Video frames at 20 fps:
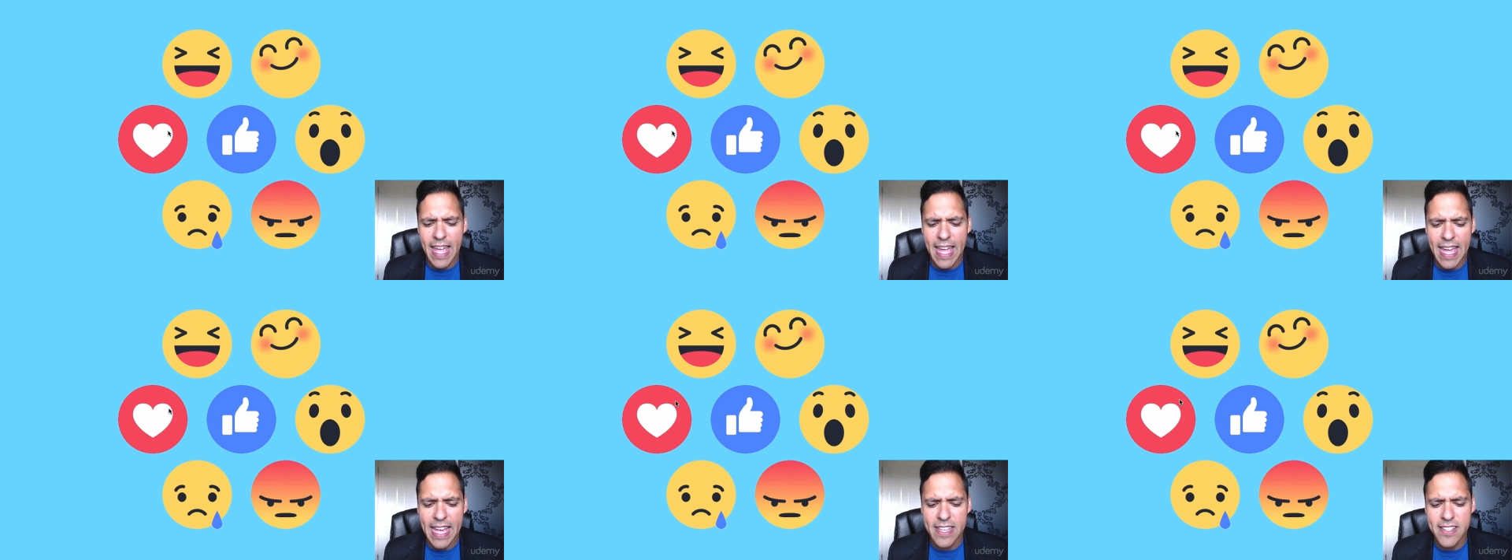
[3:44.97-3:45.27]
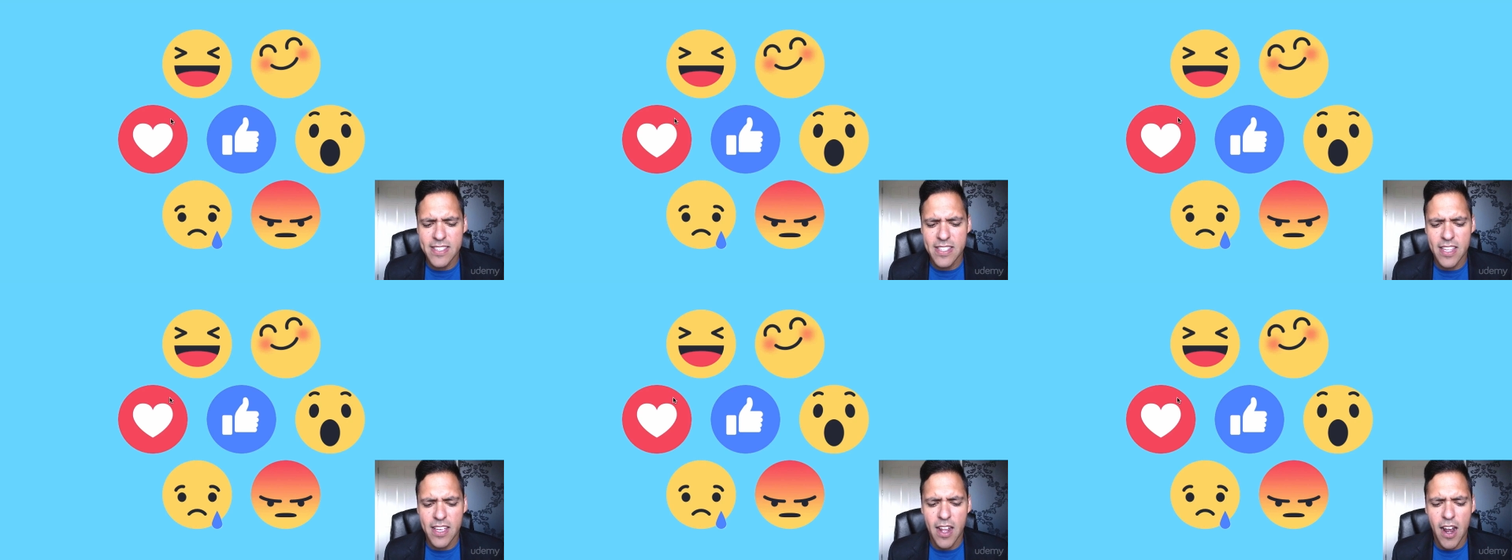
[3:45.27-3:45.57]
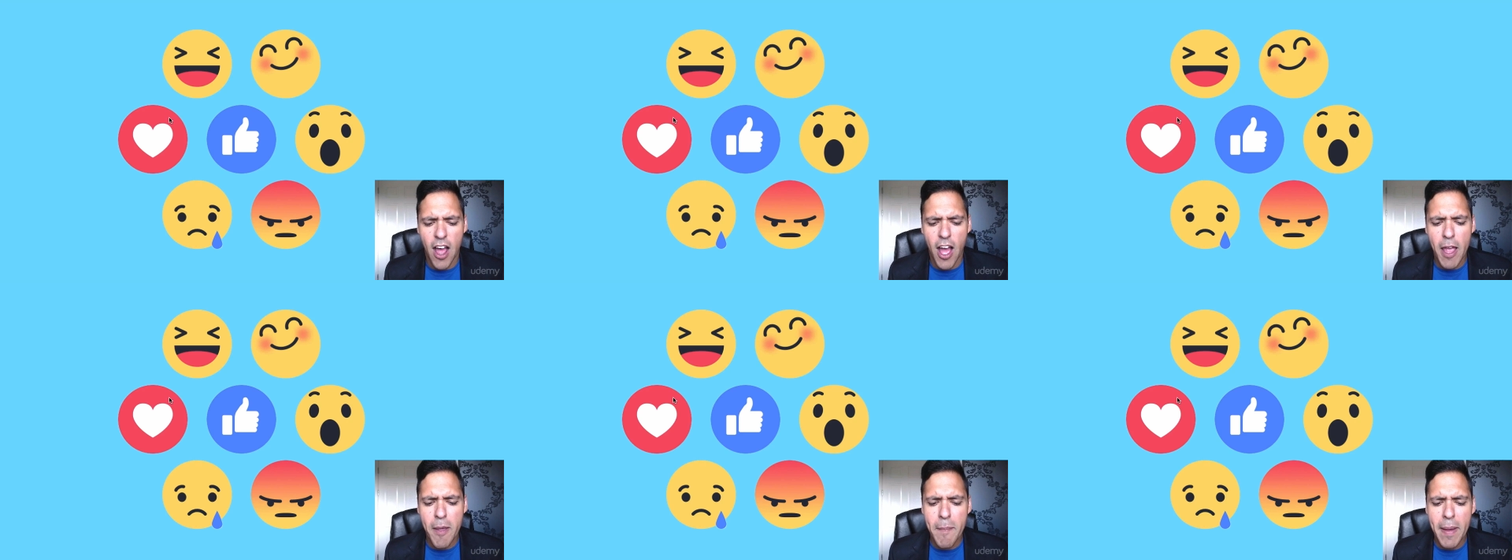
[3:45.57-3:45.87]
is
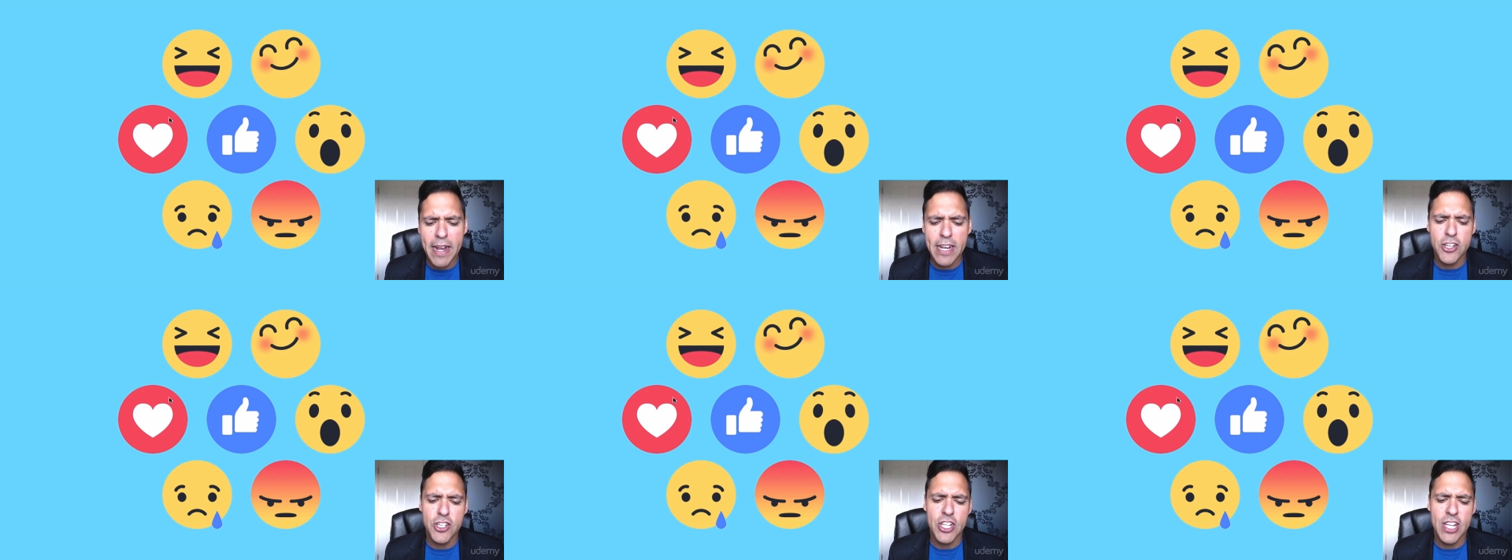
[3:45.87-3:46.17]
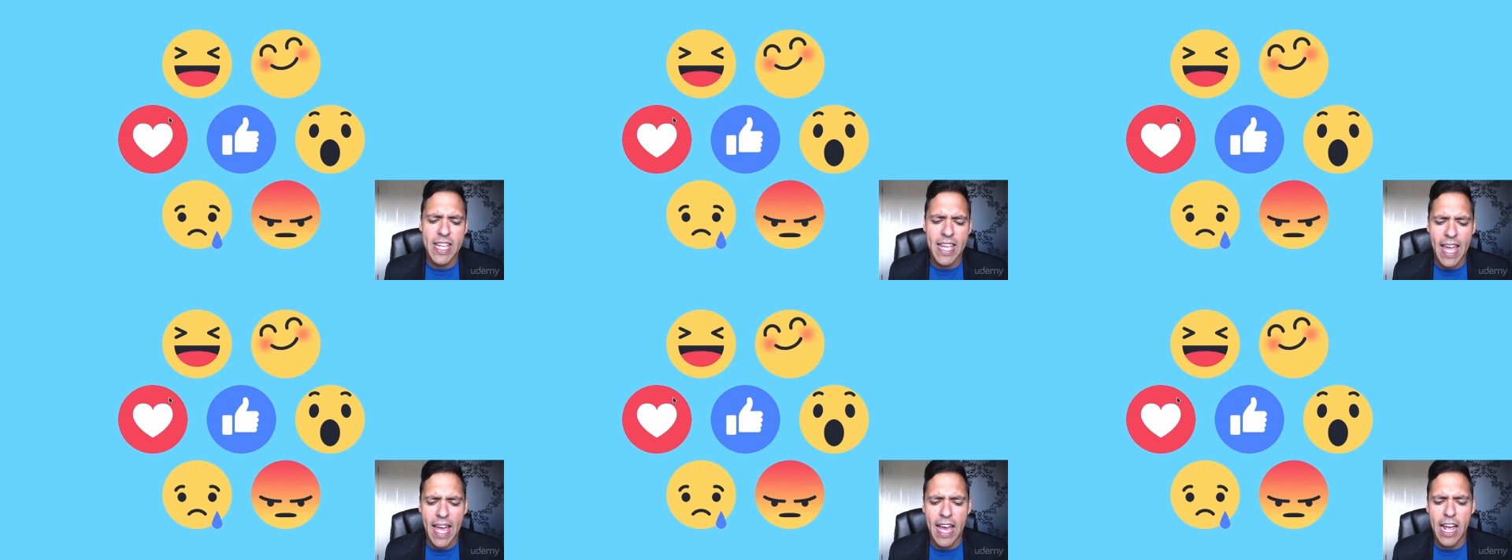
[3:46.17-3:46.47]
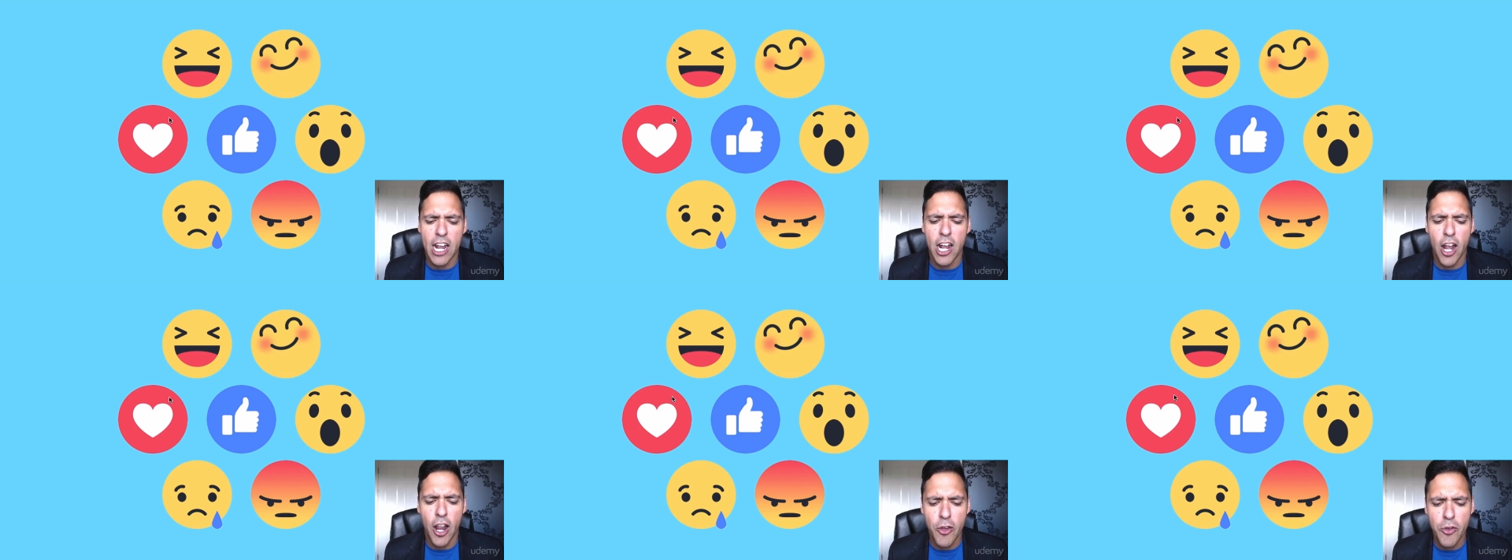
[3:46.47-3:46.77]
that I managed to
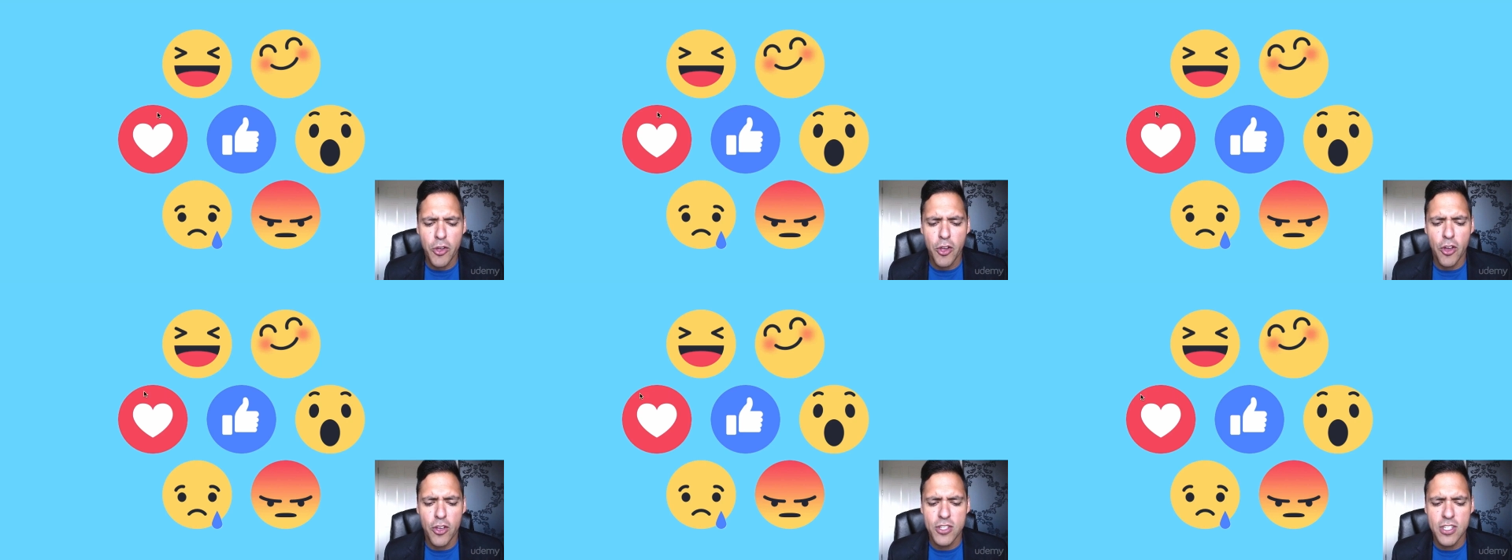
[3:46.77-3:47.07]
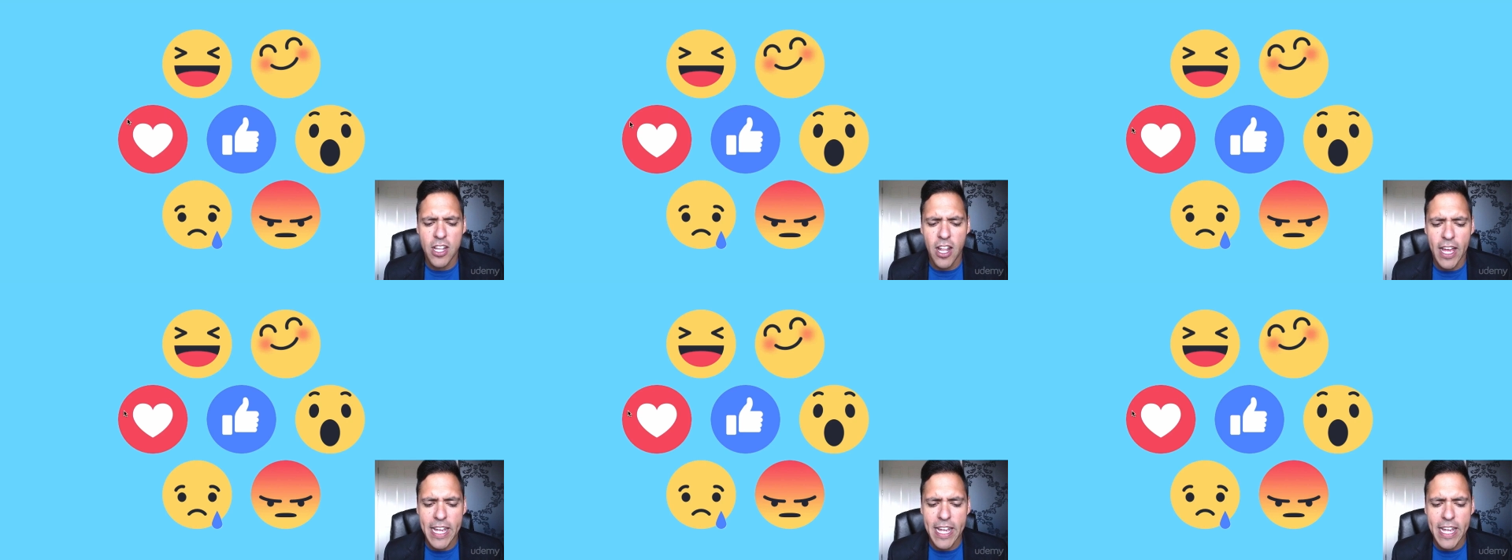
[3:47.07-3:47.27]
get low-cost